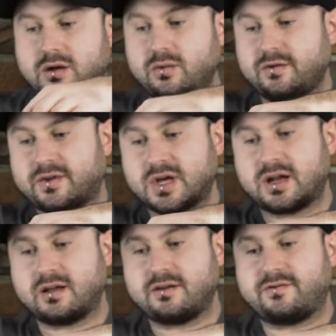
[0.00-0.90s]
We've
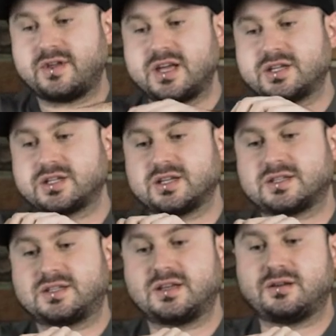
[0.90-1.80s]
got a V H
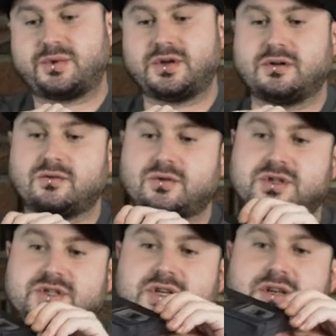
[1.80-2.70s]
S tape here
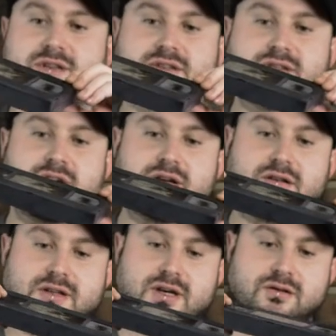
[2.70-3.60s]
which says,
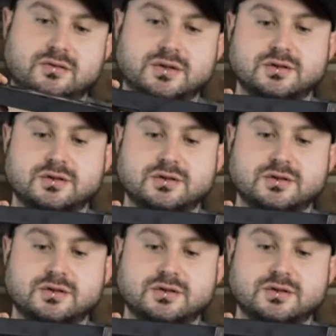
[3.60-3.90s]
Derelict House,